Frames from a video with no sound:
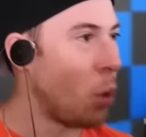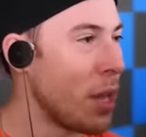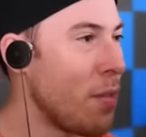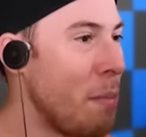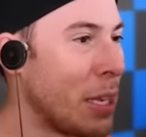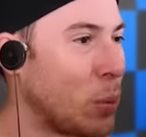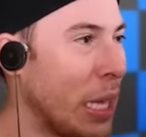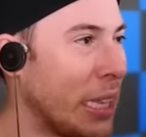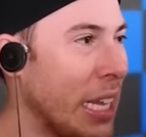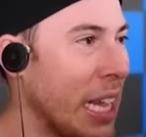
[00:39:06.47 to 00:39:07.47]
Don't even mess with
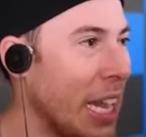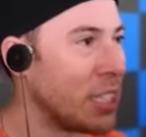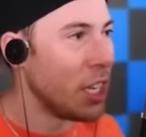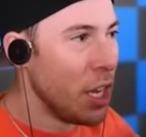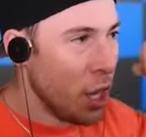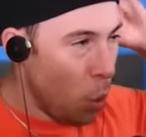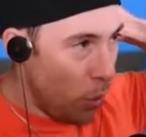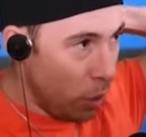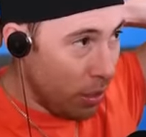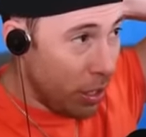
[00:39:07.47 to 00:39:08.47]
that thing, guys.
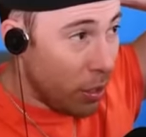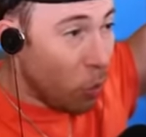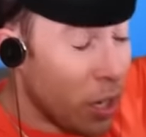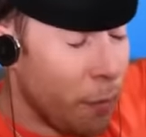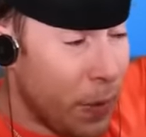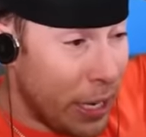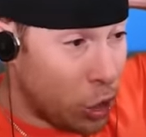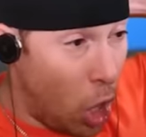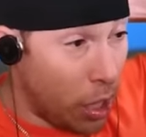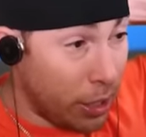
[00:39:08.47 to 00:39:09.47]
We don't... We're going to feed it
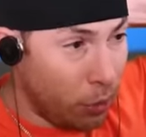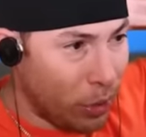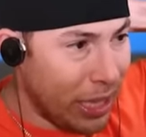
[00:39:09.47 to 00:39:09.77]
chocolate?